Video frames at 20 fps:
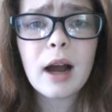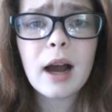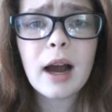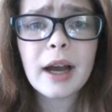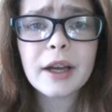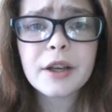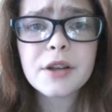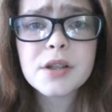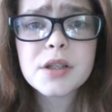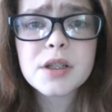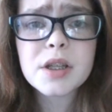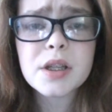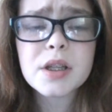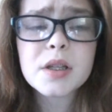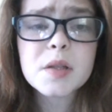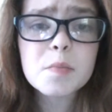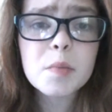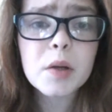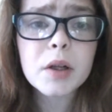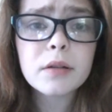I could see
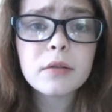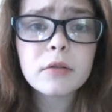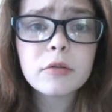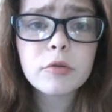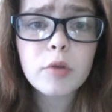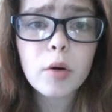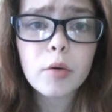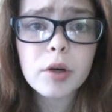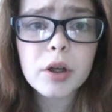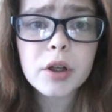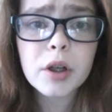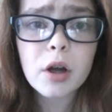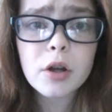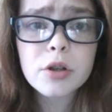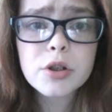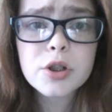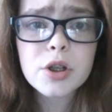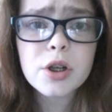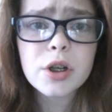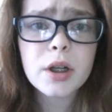this, but grown
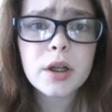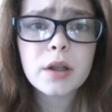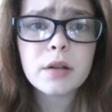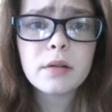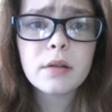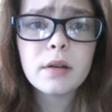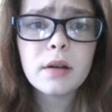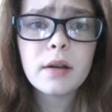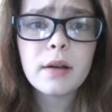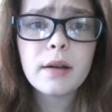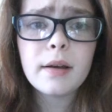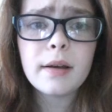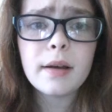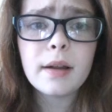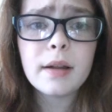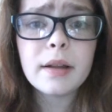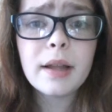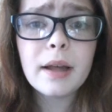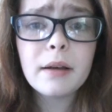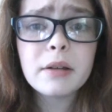adults couldn't.
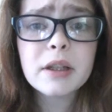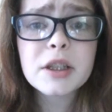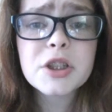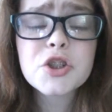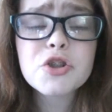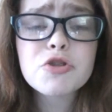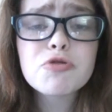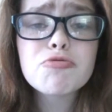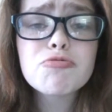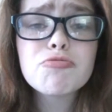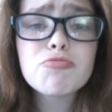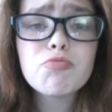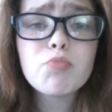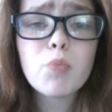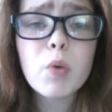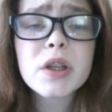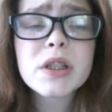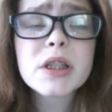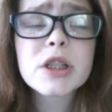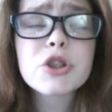And that
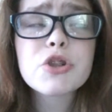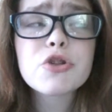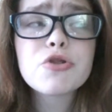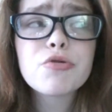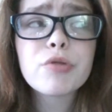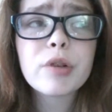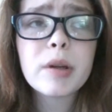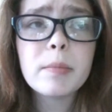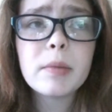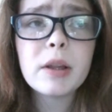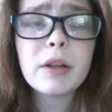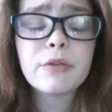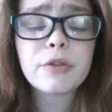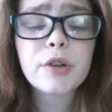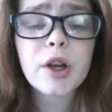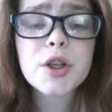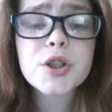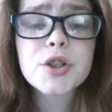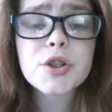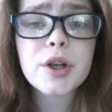was extremely
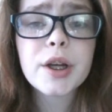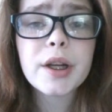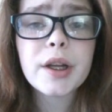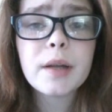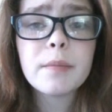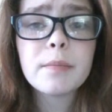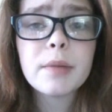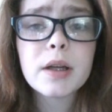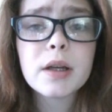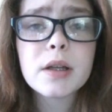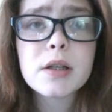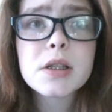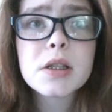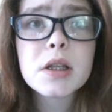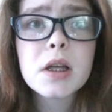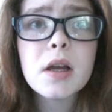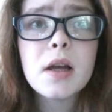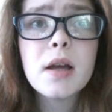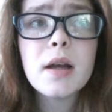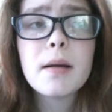frustrating
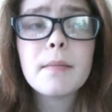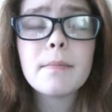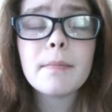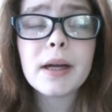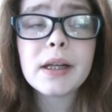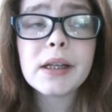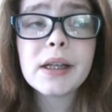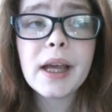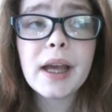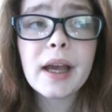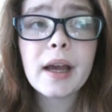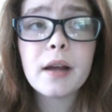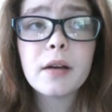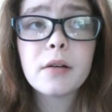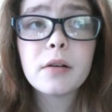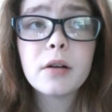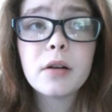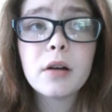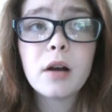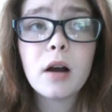because my dad,